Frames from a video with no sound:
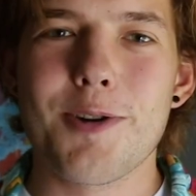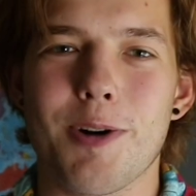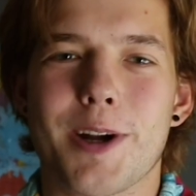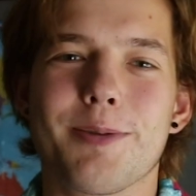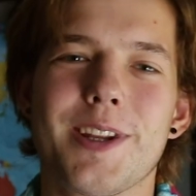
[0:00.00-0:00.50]

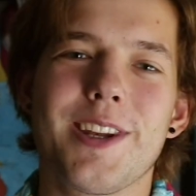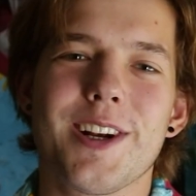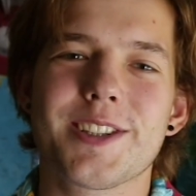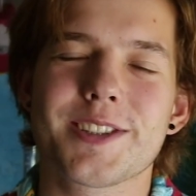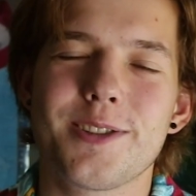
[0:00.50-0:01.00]
Welcome to the
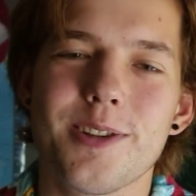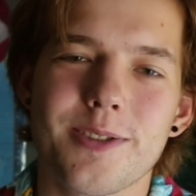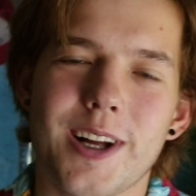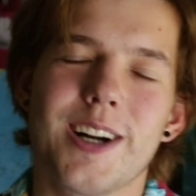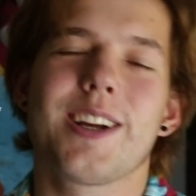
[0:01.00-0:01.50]
Nursing
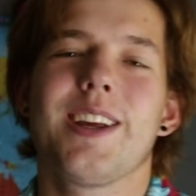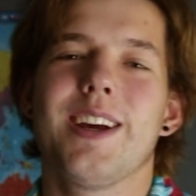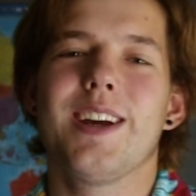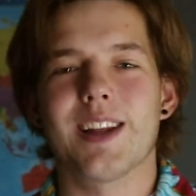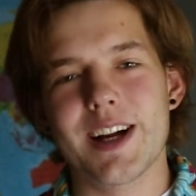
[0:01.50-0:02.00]
School vlog.
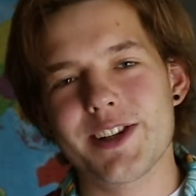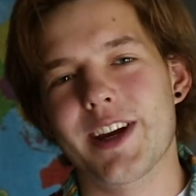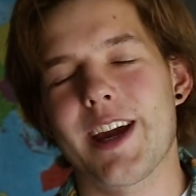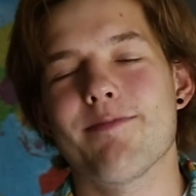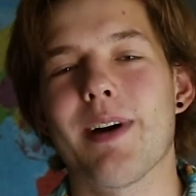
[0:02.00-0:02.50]
Glad
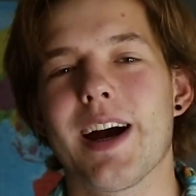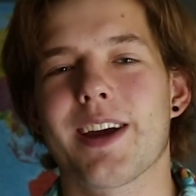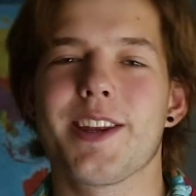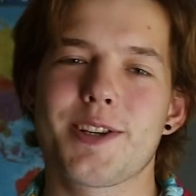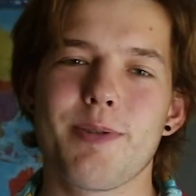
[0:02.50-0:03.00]
you came
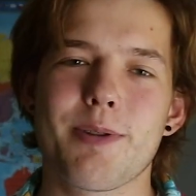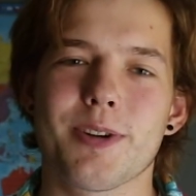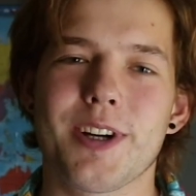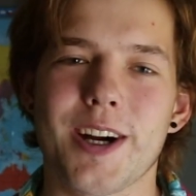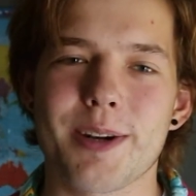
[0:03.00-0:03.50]
back. This week
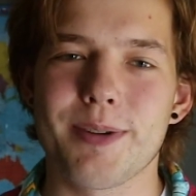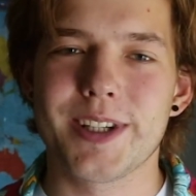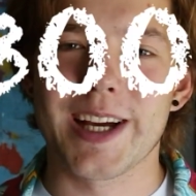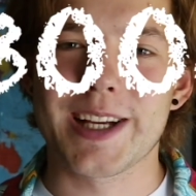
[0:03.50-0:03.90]
we're talking about